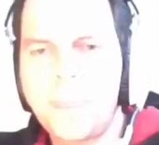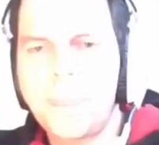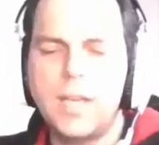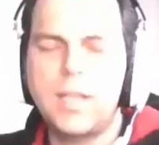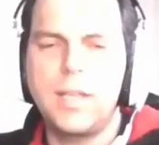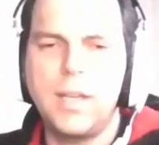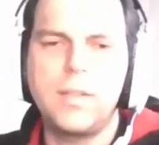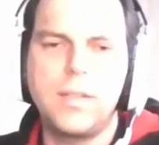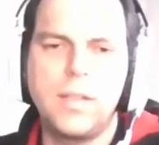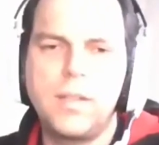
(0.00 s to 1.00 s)
exactly.
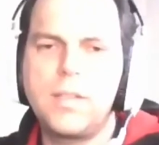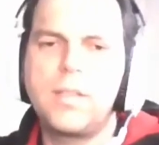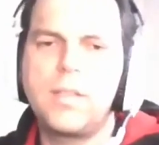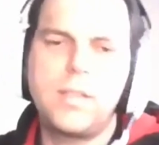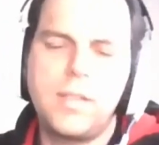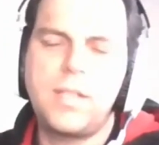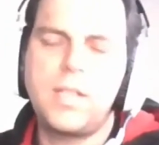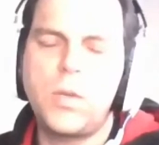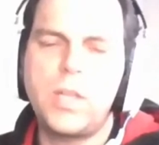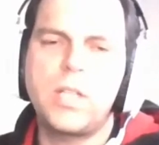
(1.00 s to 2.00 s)
And, and the, the,
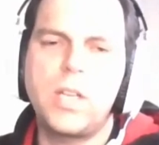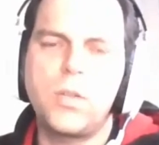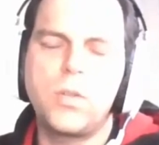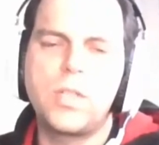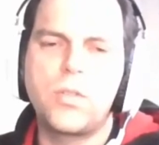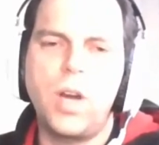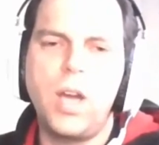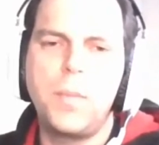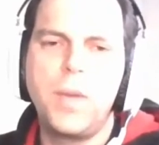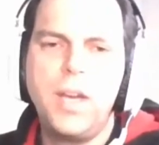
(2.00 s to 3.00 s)
situation that you
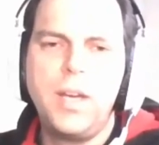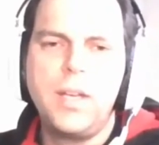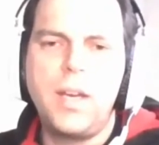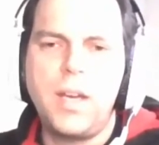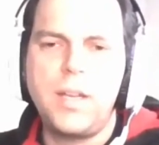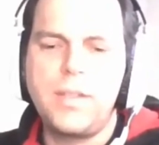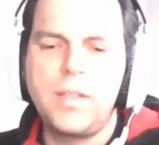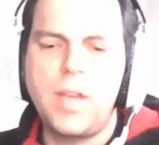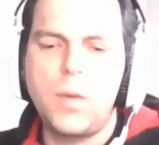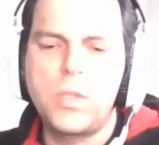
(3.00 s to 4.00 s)
describe, uh,
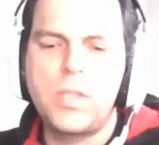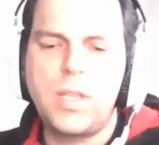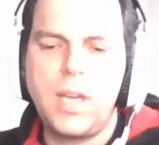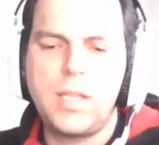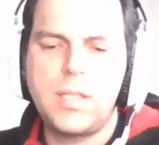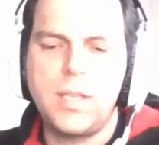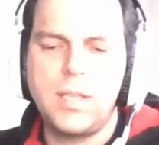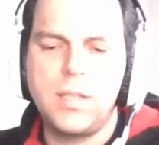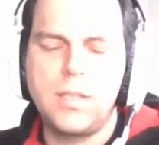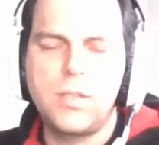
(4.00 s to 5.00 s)
that was the case
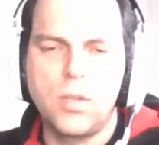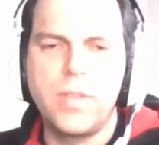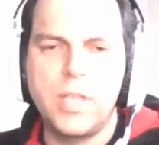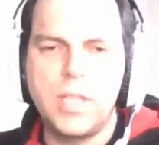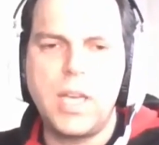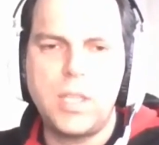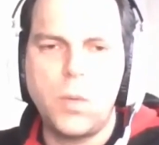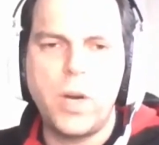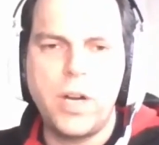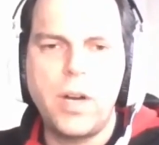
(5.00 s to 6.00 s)
in the sort of the data
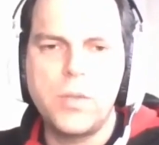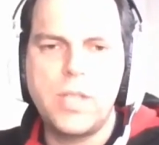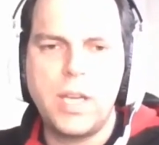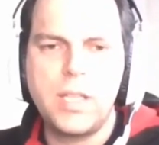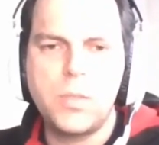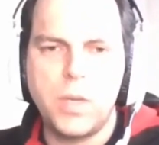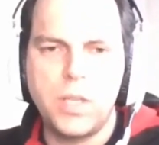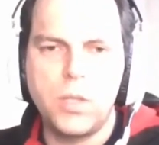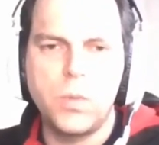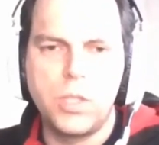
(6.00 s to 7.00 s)
warehouse days
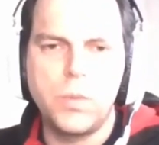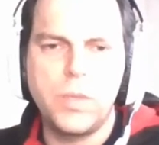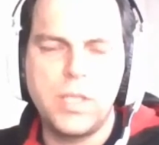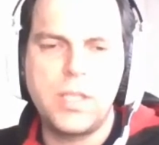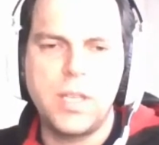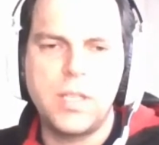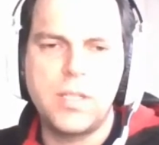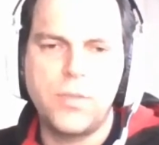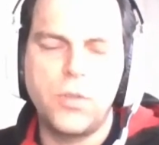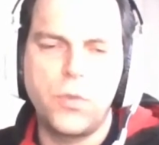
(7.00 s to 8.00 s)
when you would do these
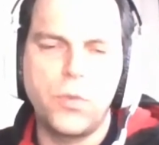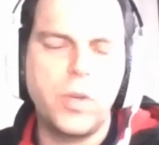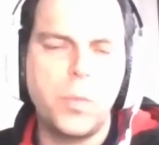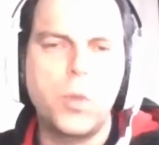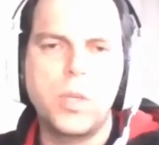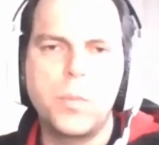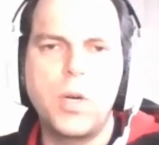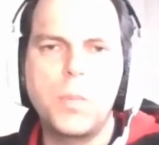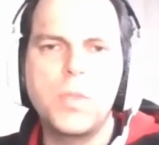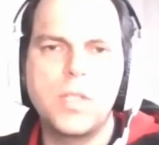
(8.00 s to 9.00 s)
things for, for reporting
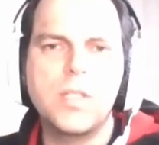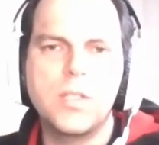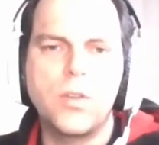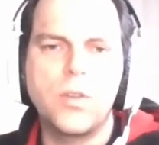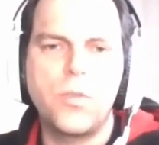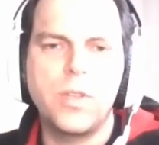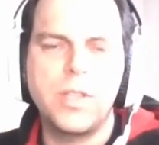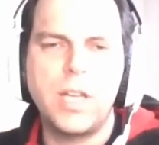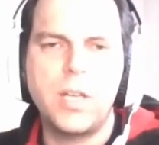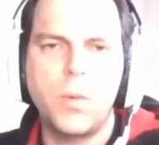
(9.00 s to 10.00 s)
purposes and so forth in
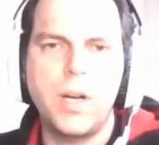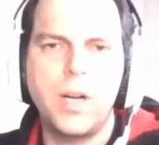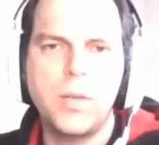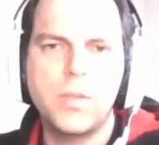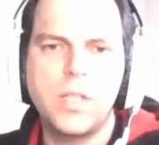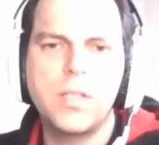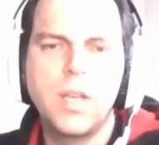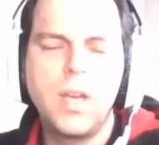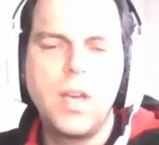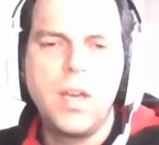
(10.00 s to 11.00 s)
mm-hmm. data warehouses,
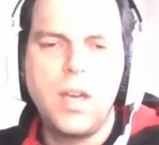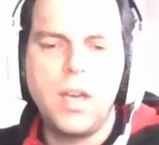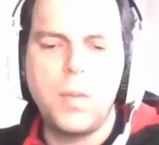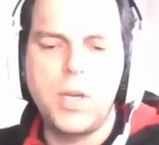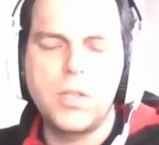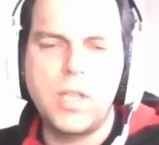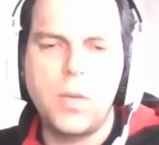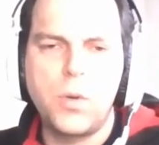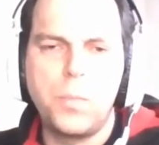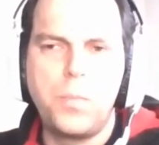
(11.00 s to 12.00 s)
uh, because they
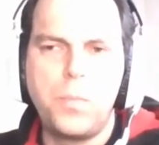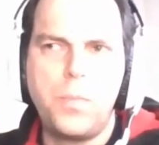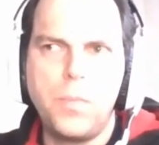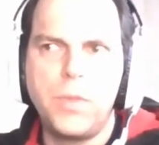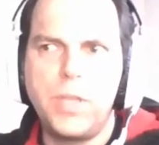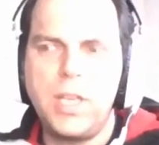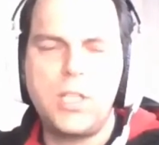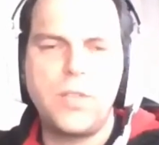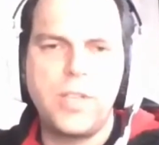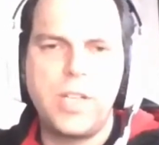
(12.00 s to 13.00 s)
were the,
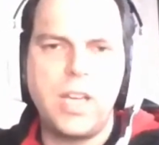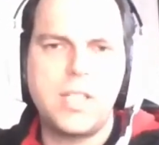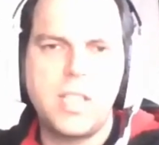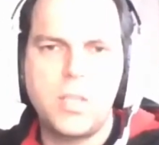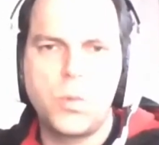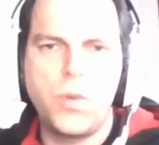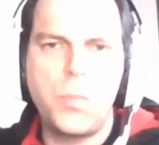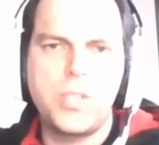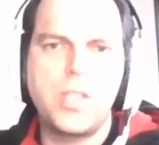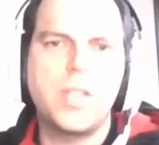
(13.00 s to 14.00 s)
each of the data sets will
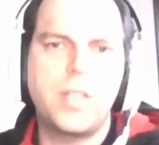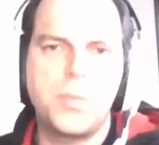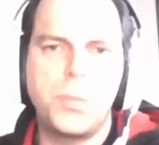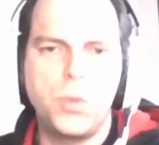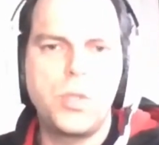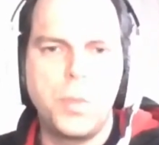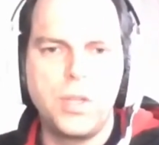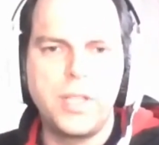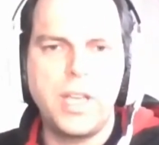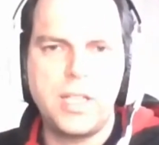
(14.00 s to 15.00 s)
represent as
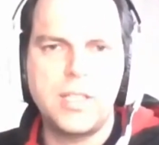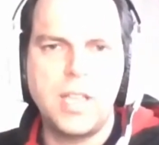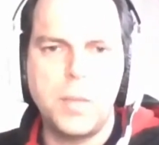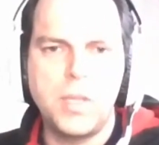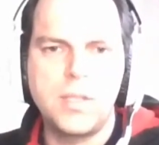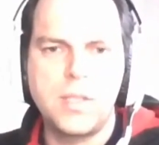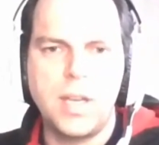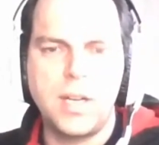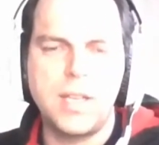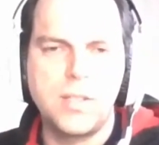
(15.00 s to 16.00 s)
mutable data tables.
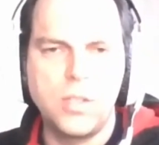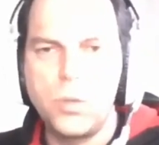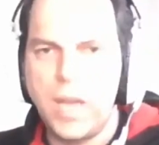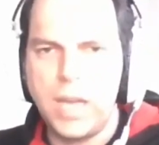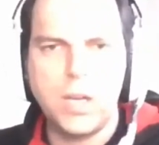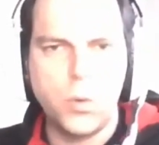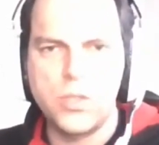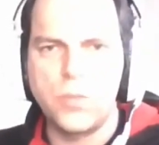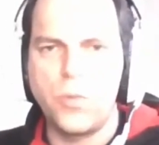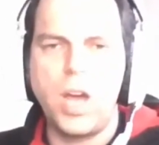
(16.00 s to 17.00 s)
And as new data
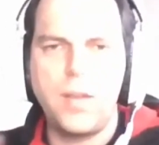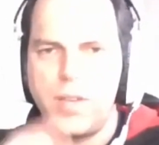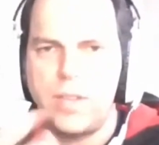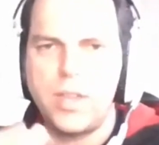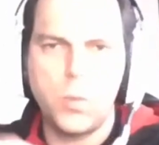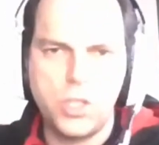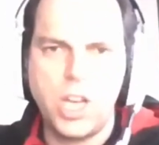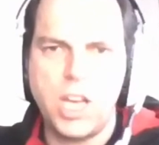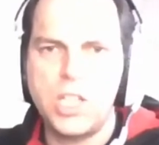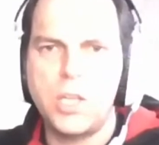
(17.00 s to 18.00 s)
was arriving, they would
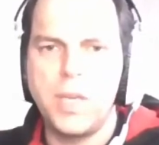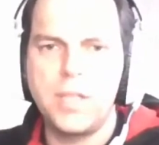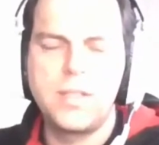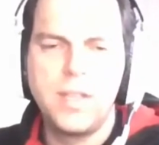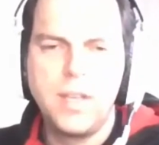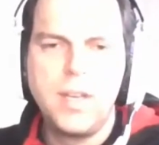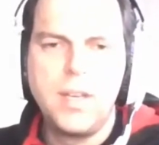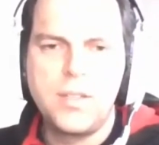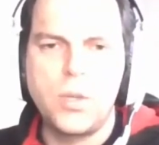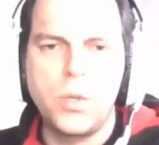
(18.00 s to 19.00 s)
change a bit.
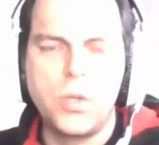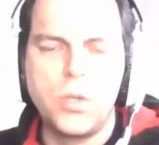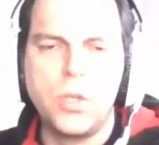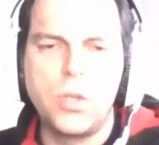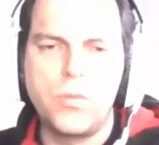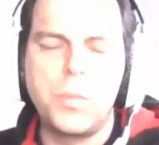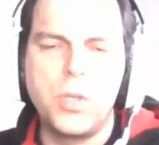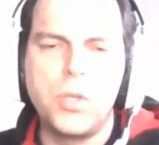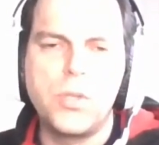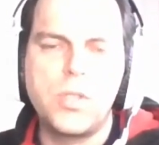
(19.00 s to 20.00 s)
So you could not
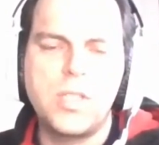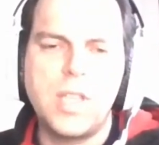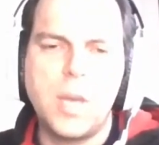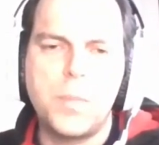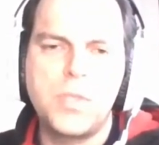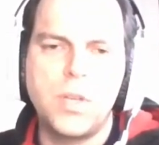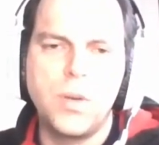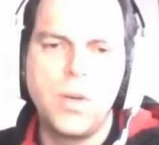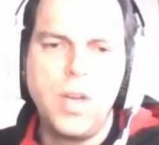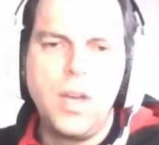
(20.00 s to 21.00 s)
reproduce the steps.
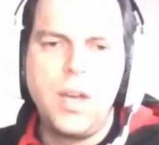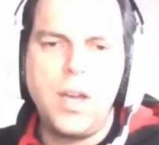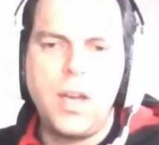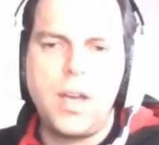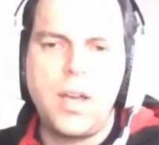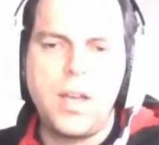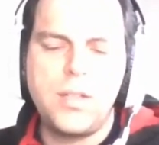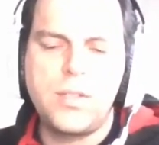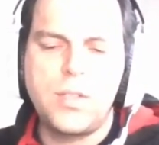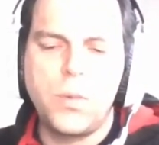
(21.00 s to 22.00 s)
So,
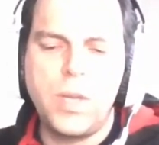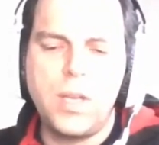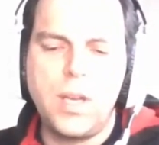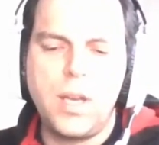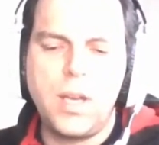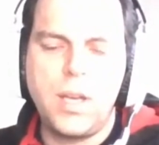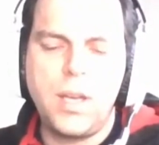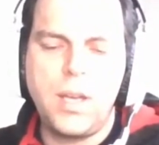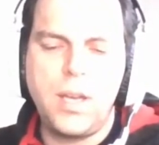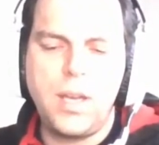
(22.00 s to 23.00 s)
uh, so we, uh,
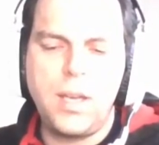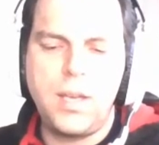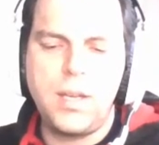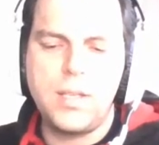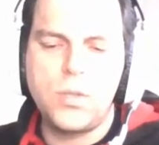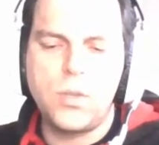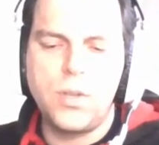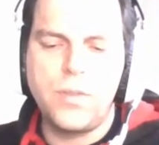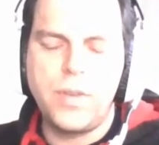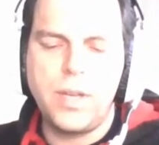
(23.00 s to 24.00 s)
in a sort
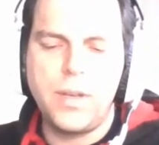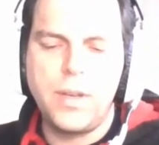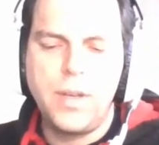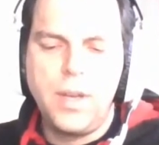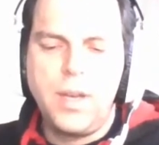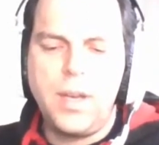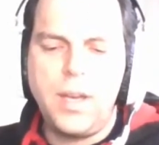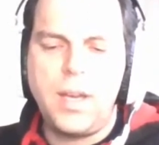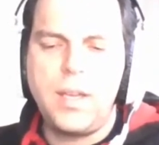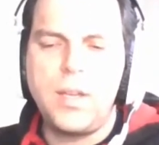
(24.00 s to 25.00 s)
of a,
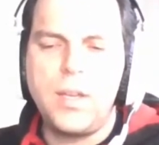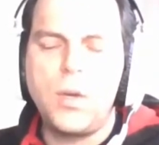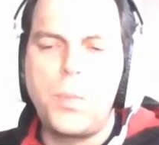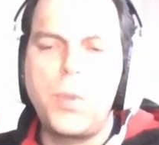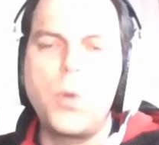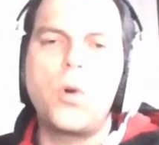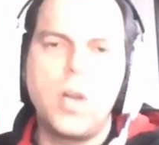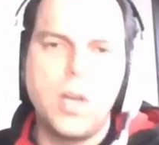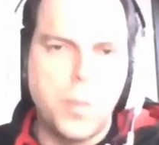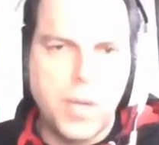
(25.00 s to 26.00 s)
a uh,
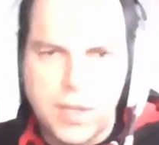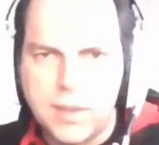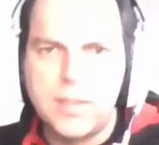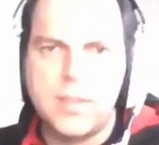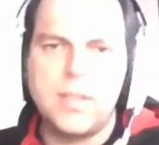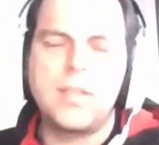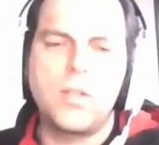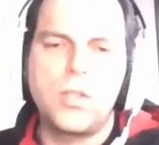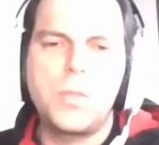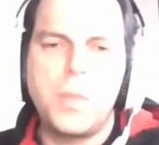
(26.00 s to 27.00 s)
purely built,
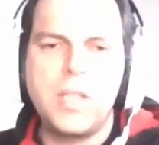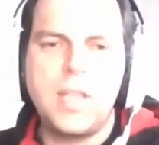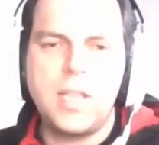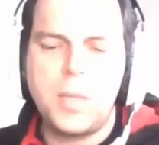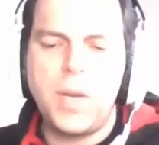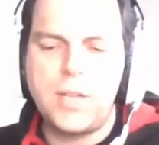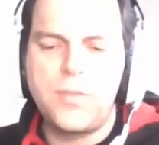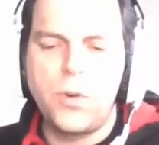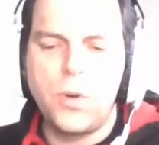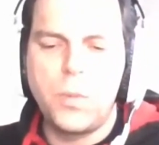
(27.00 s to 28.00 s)
so to speak, data
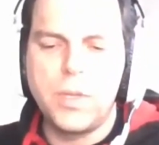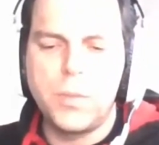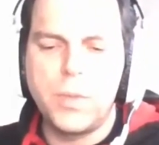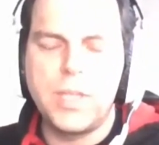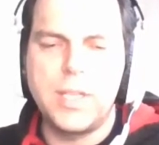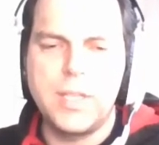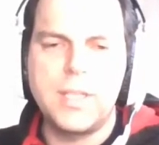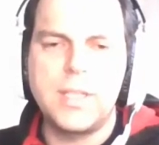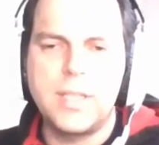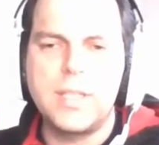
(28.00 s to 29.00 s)
platform with with
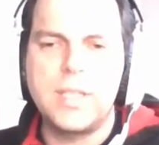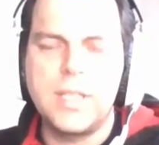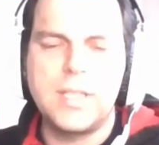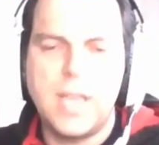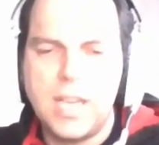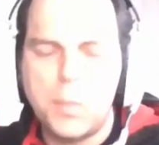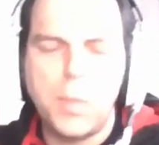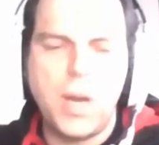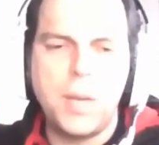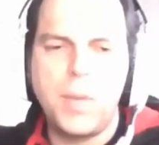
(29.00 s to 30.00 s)
uh, these data
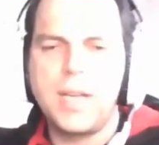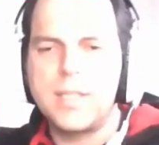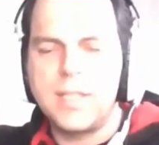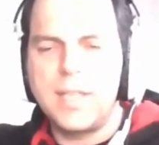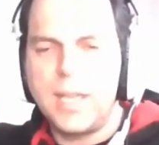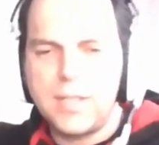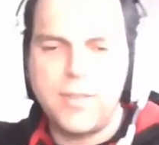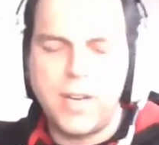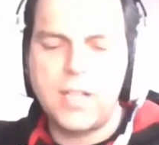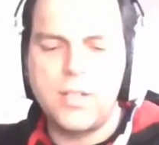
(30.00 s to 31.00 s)
pipelines and data
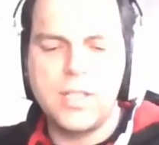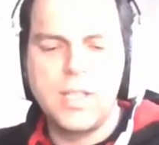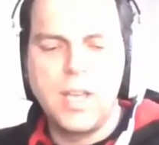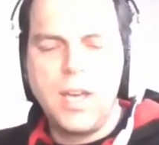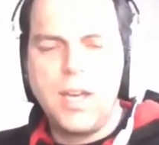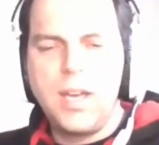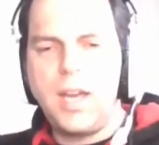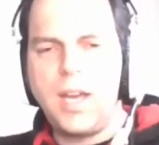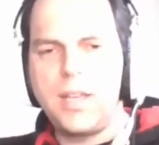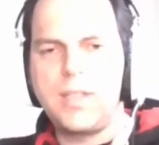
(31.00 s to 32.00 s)
factories,
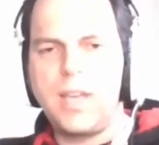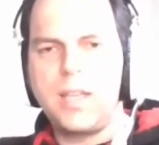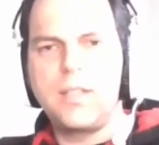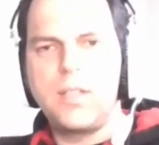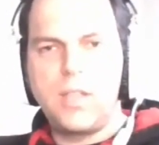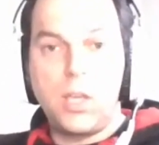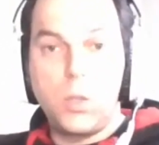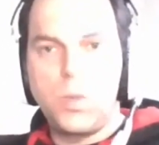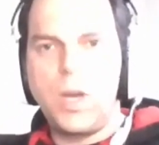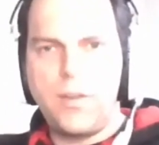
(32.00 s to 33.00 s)
uh, then then
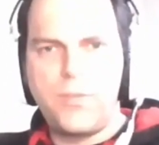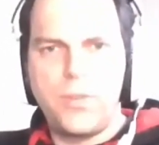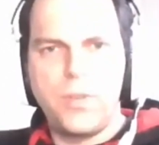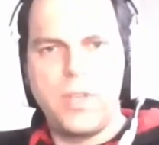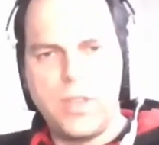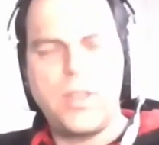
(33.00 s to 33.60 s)
you have in